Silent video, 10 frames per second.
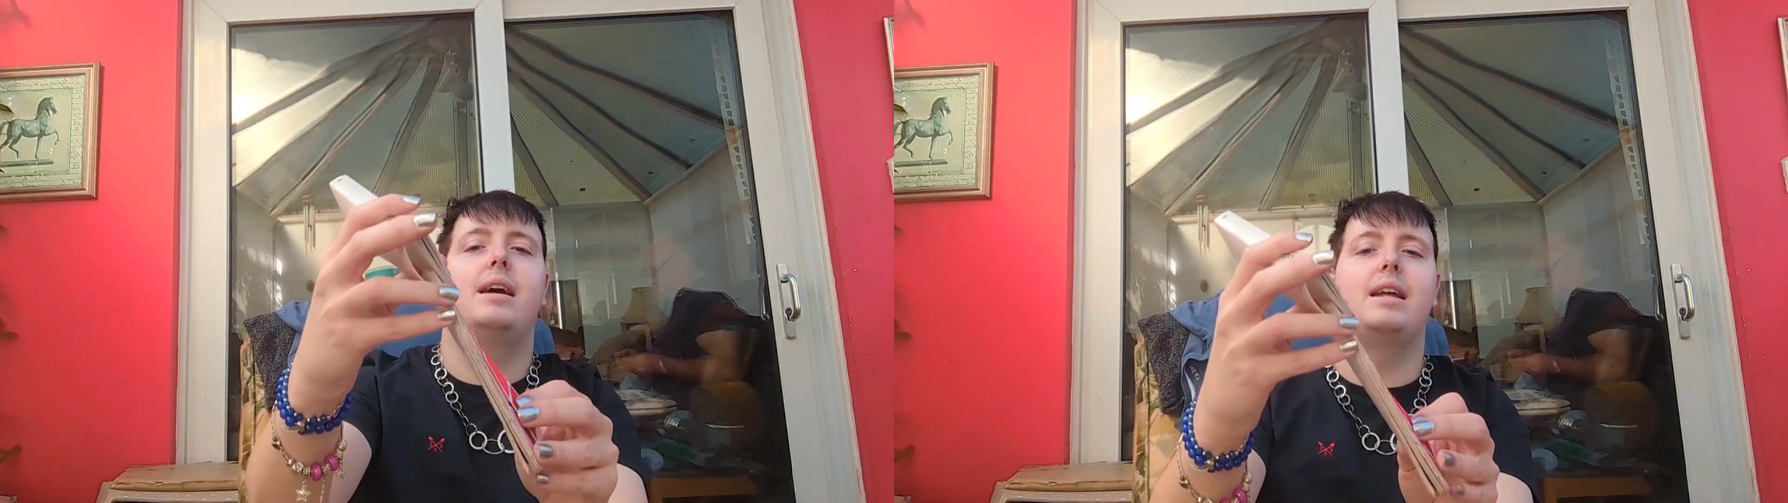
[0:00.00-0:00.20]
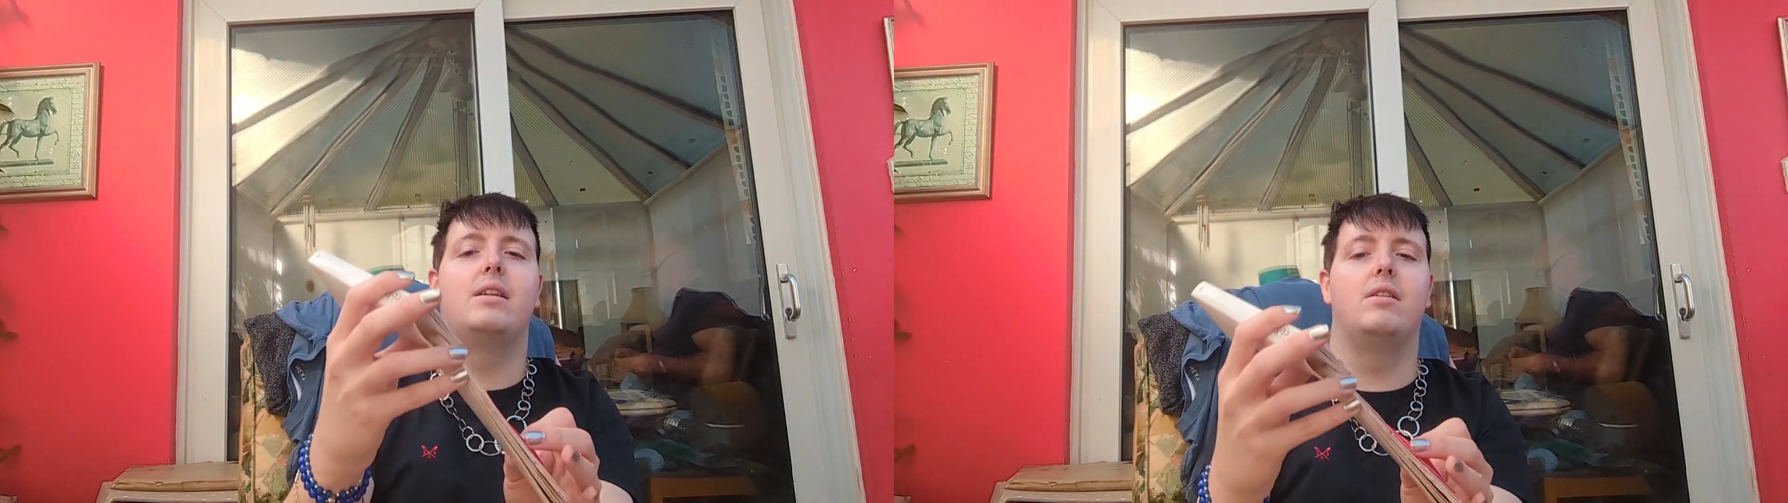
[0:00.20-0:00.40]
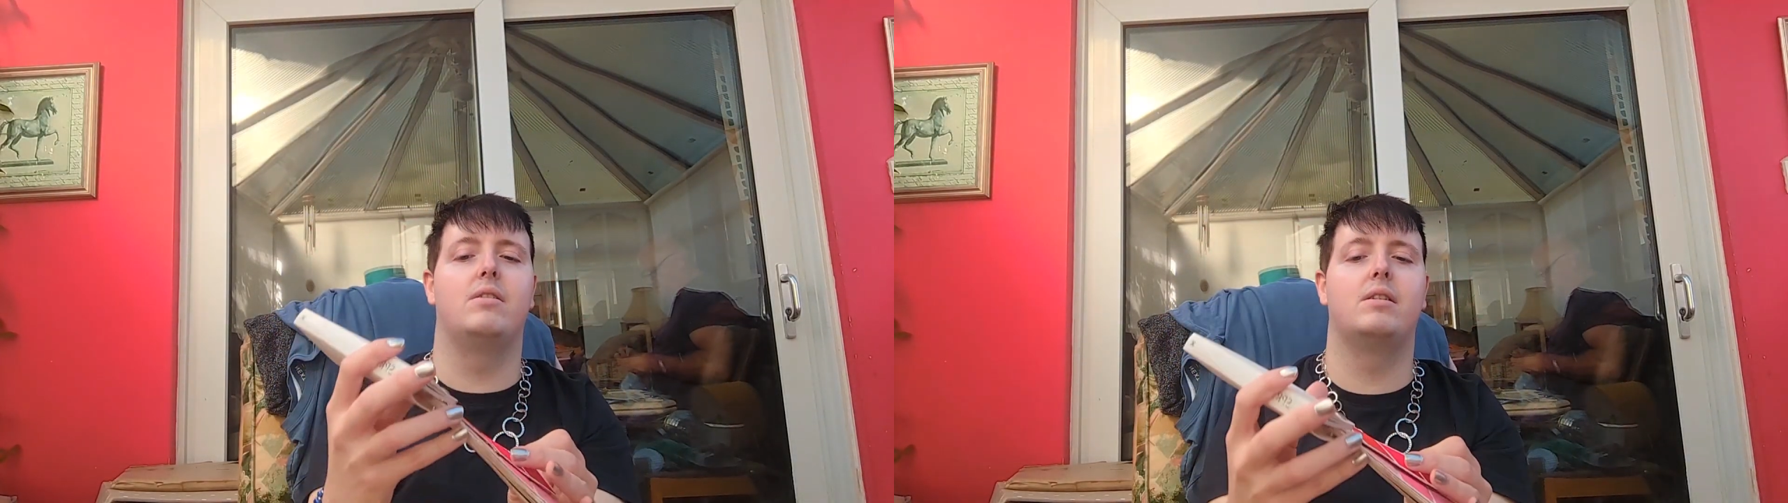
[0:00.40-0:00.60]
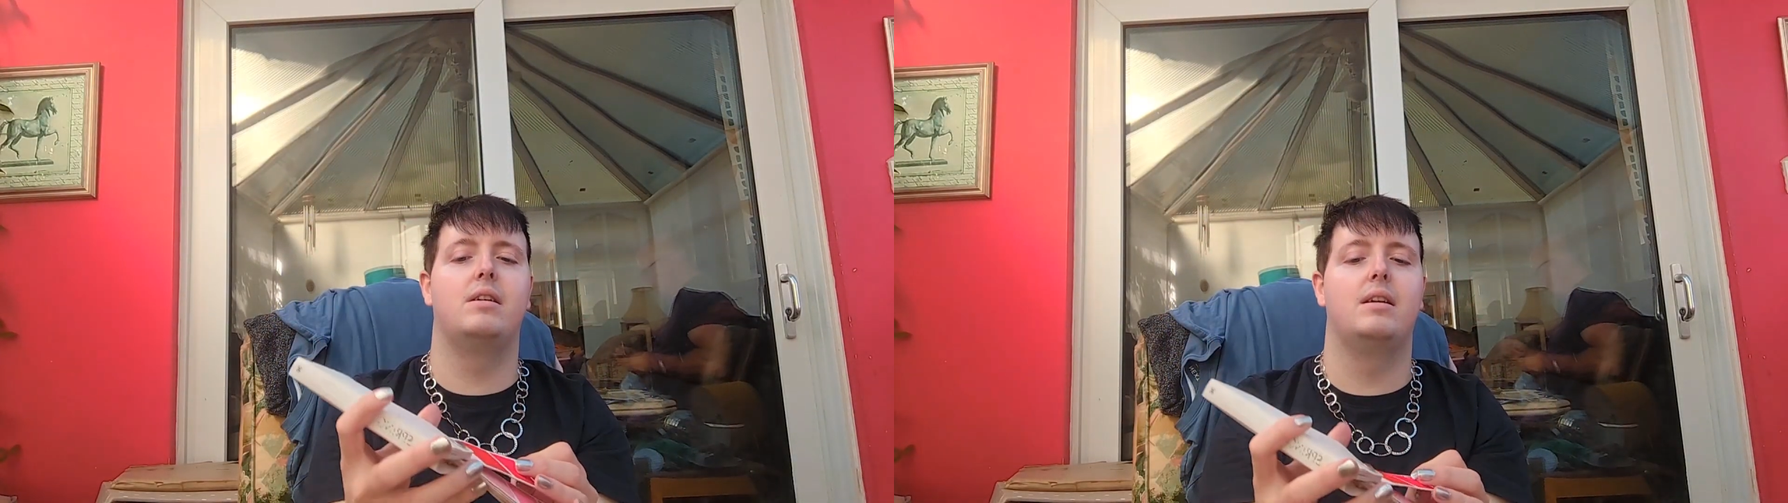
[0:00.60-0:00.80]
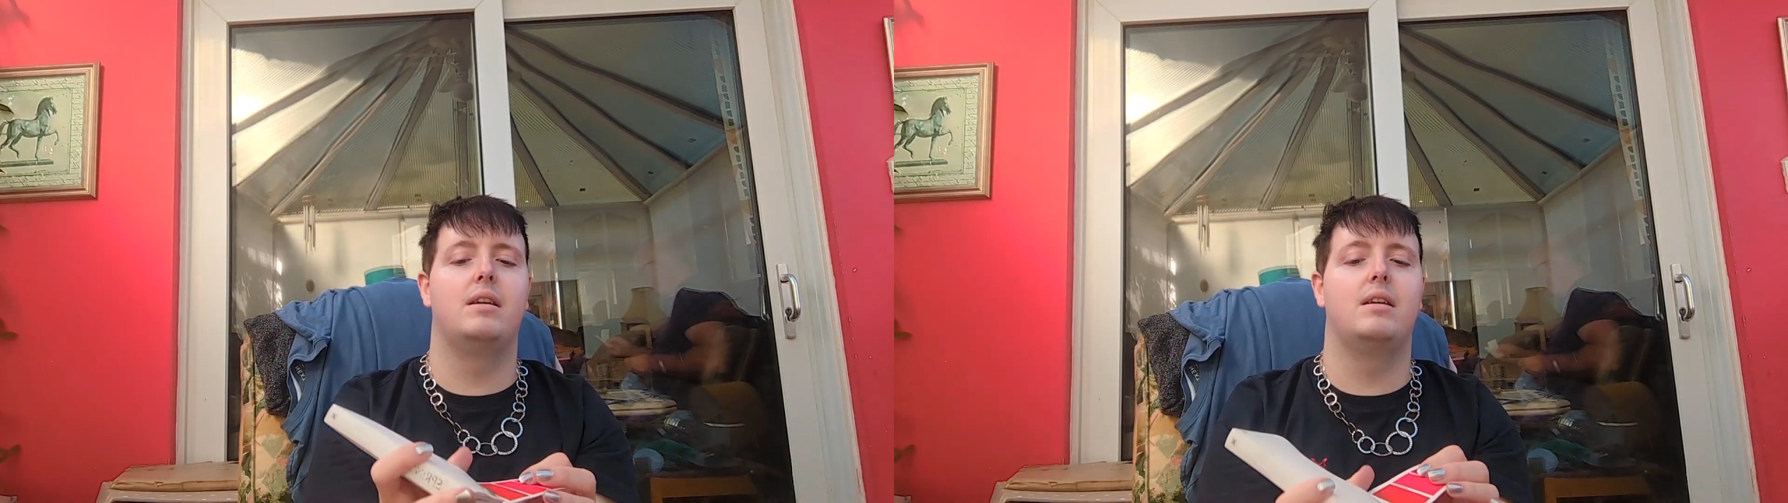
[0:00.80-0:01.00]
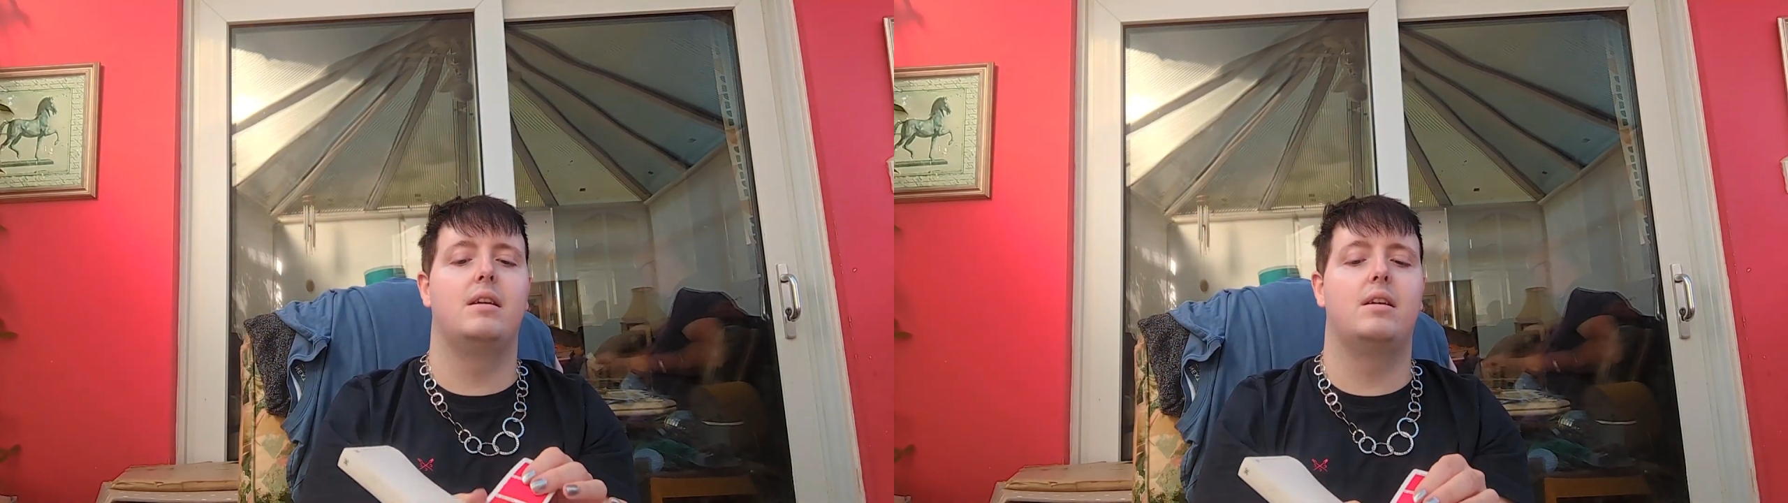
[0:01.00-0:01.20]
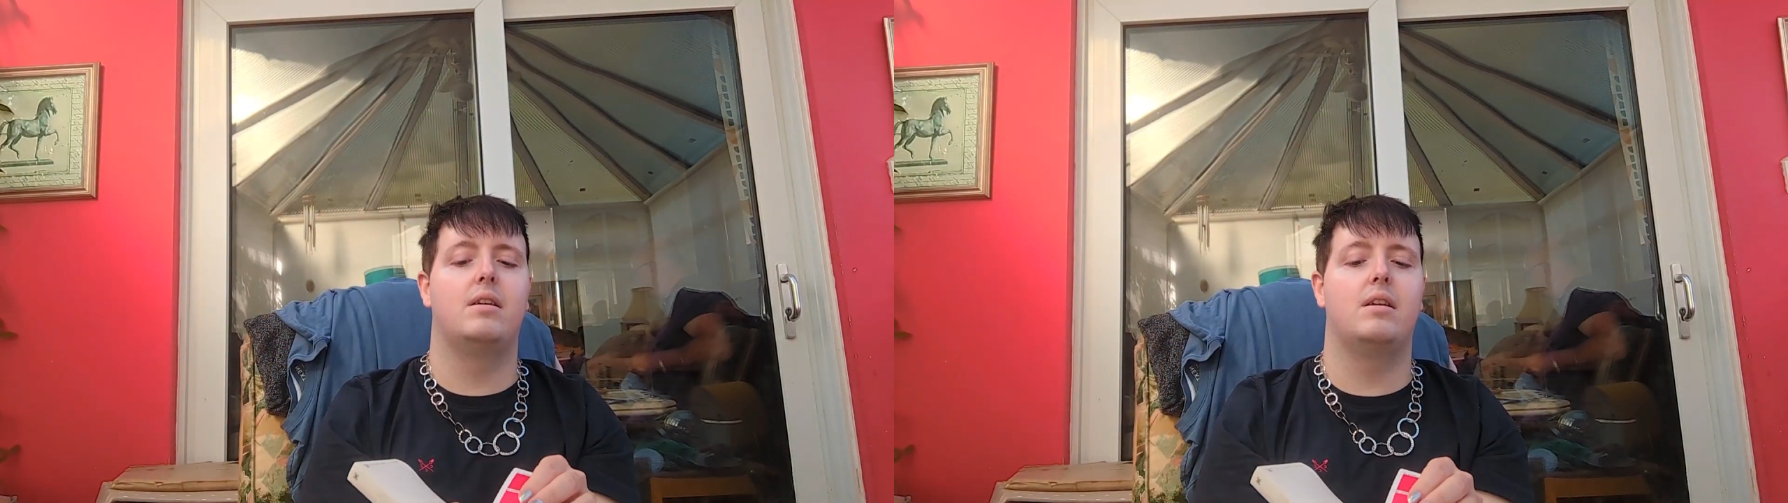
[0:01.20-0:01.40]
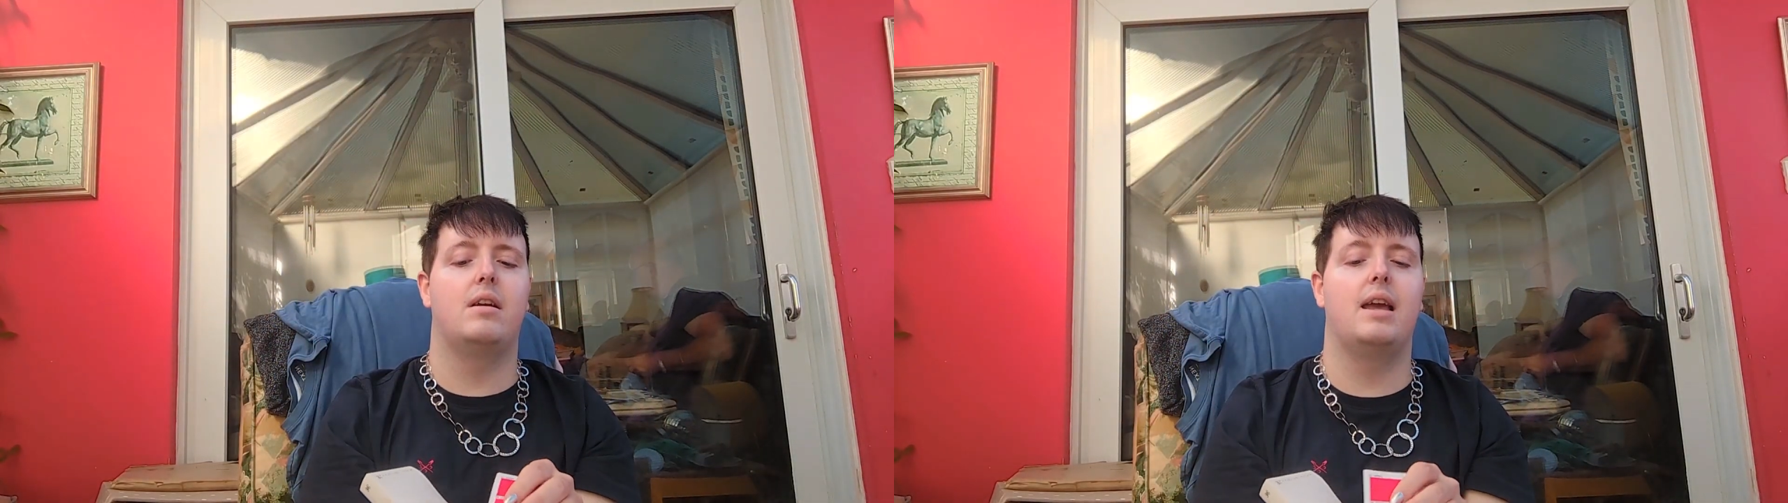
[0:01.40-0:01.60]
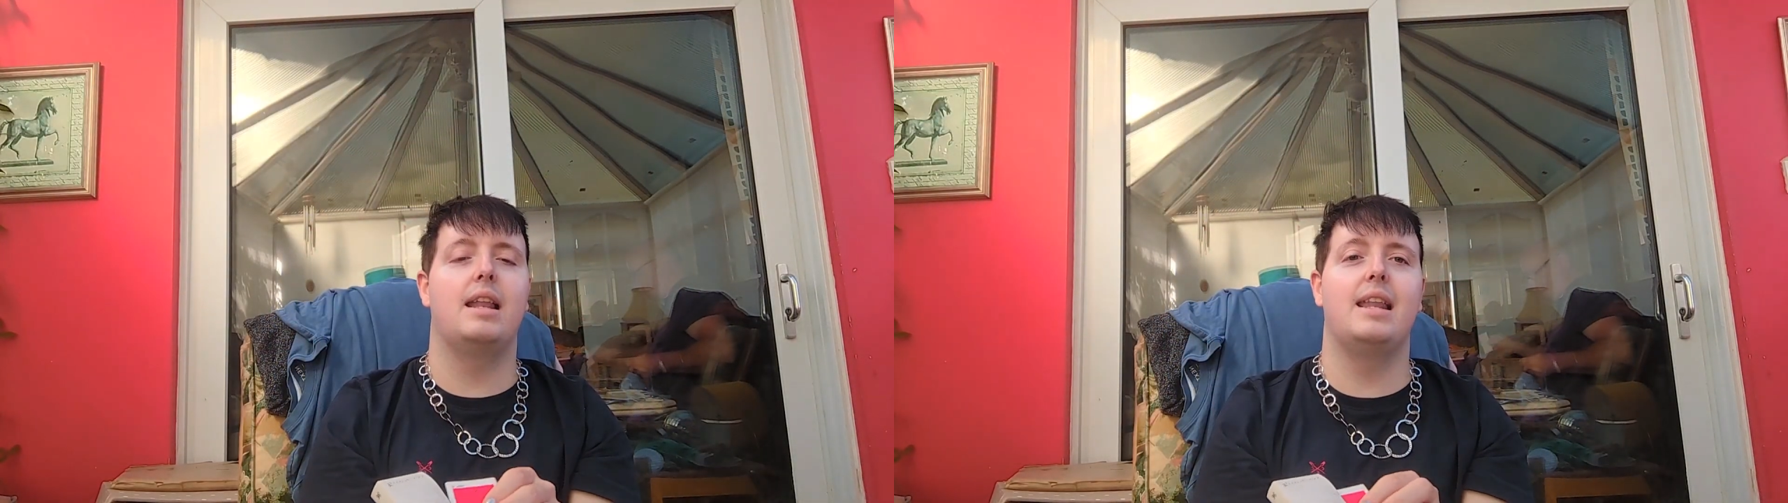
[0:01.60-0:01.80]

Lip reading: and look at